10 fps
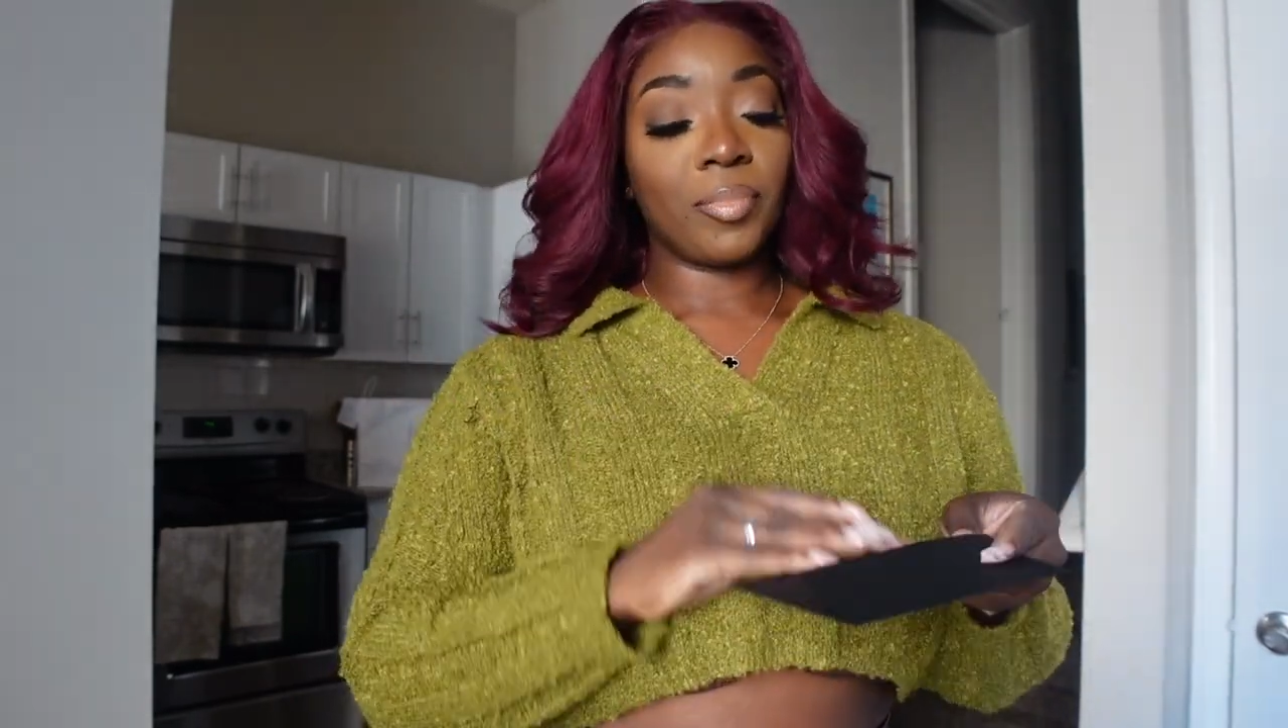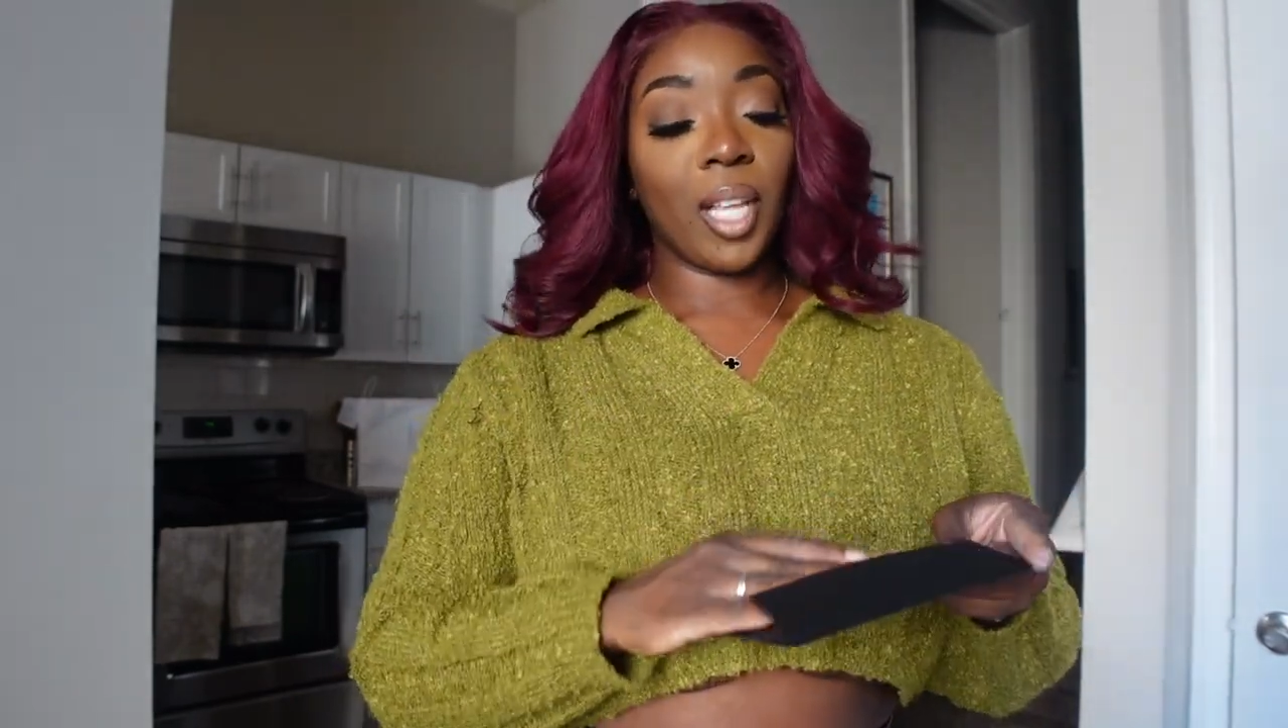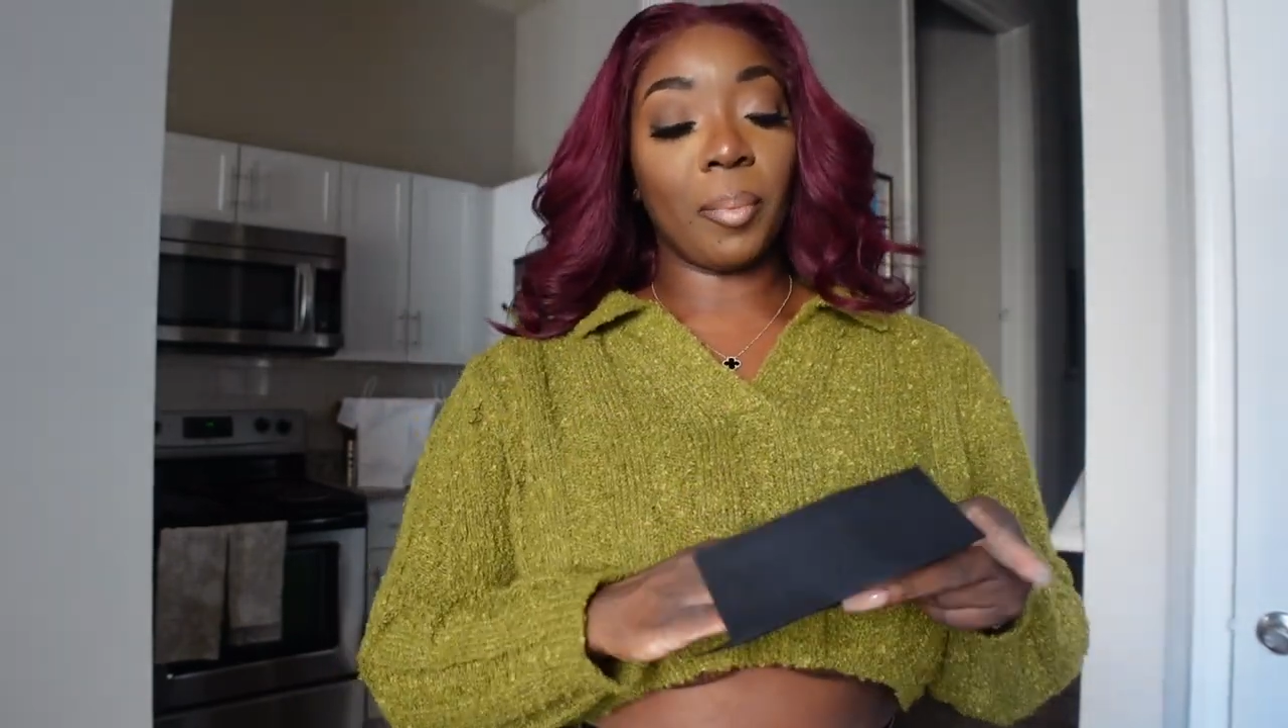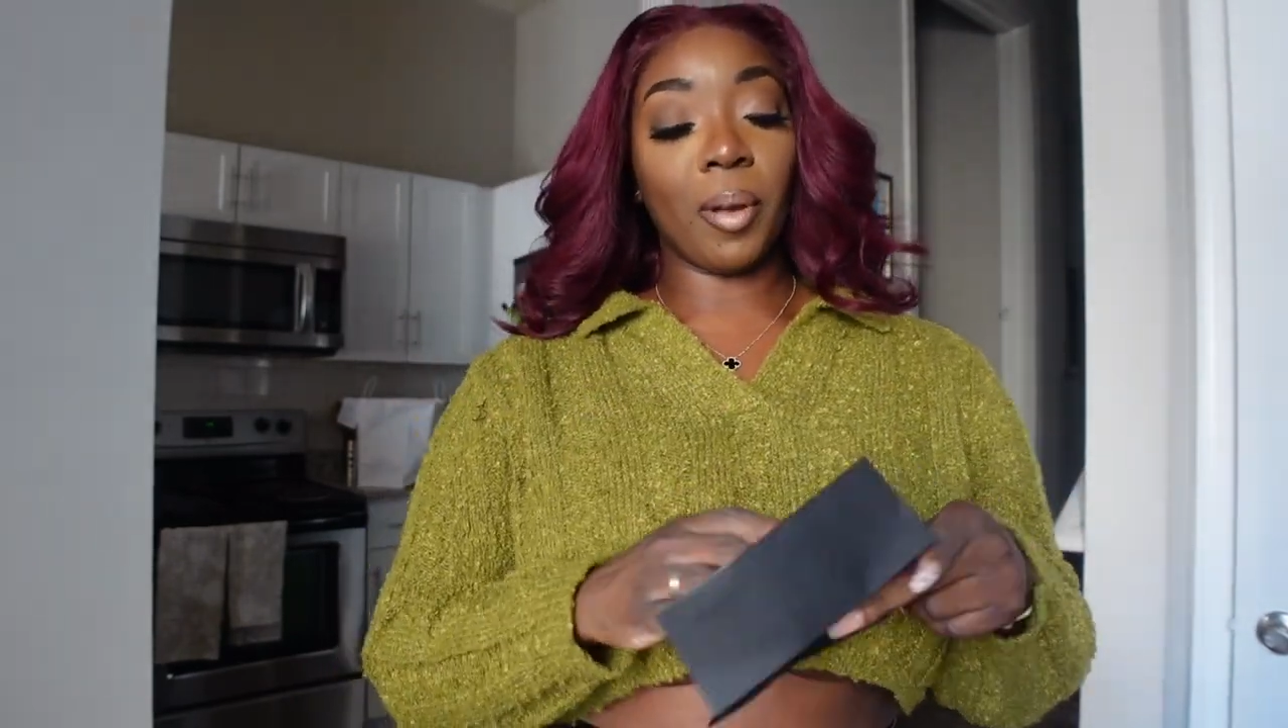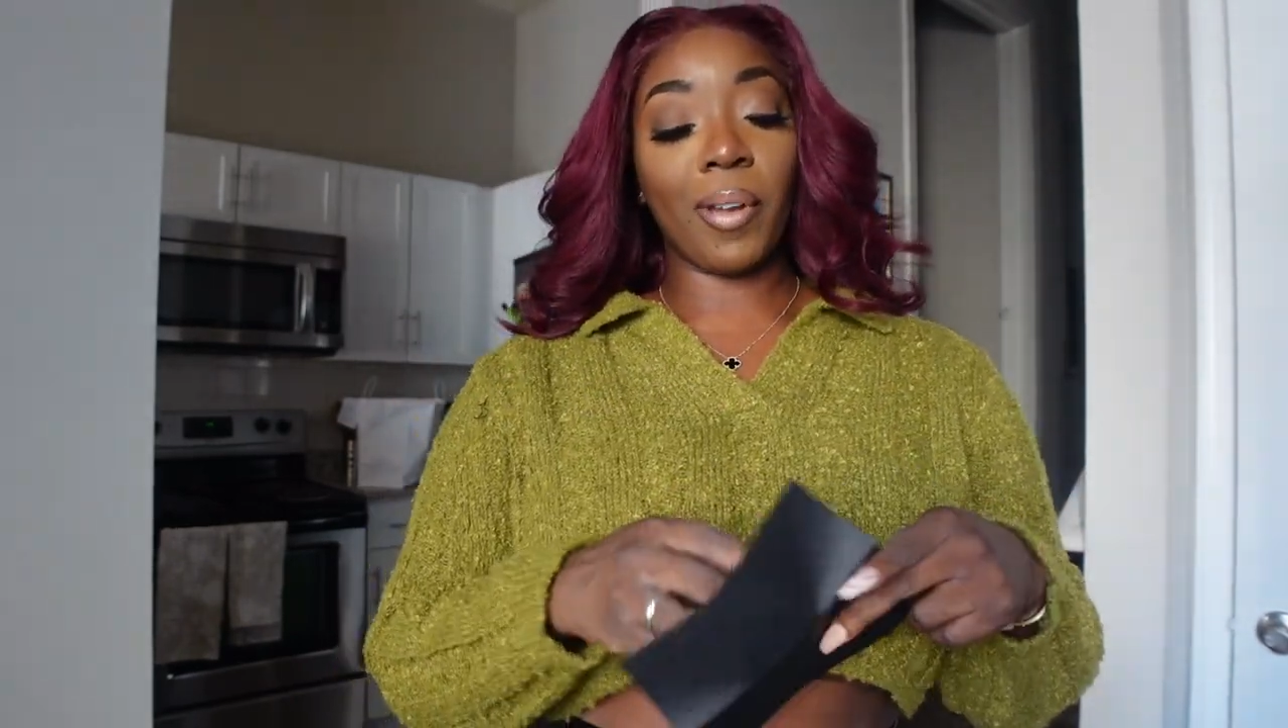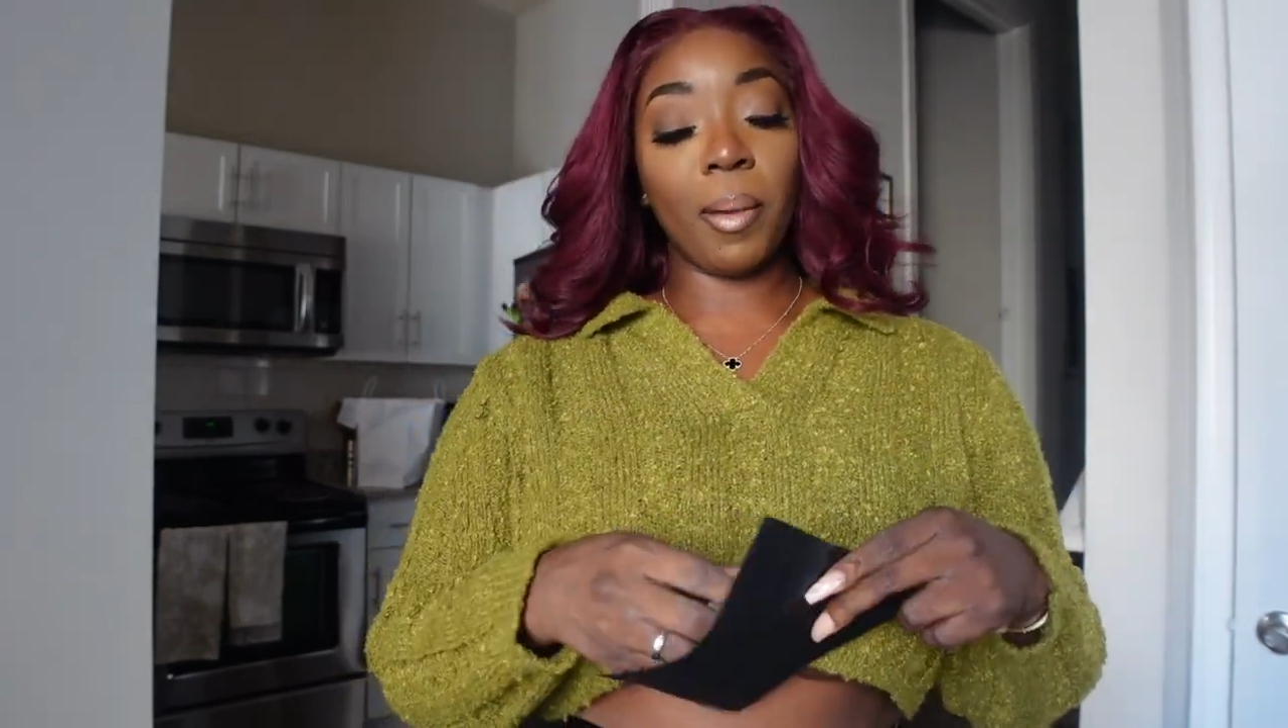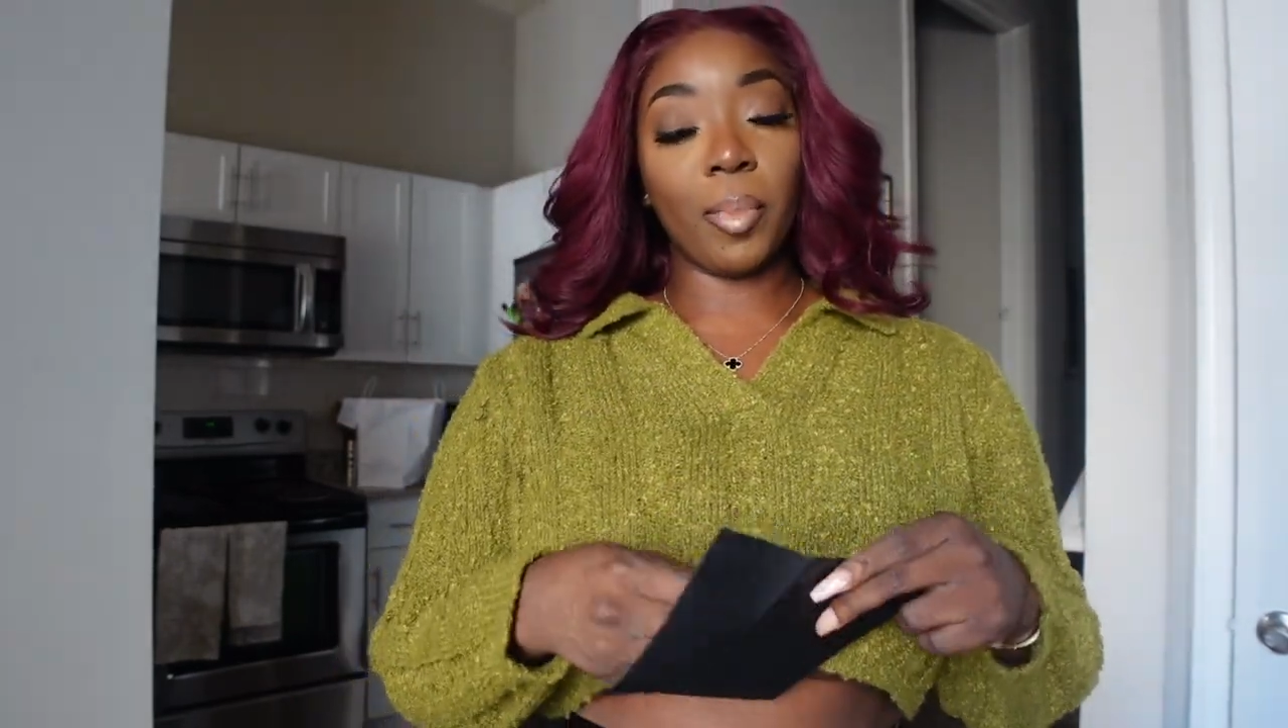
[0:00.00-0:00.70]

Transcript: like my Rat and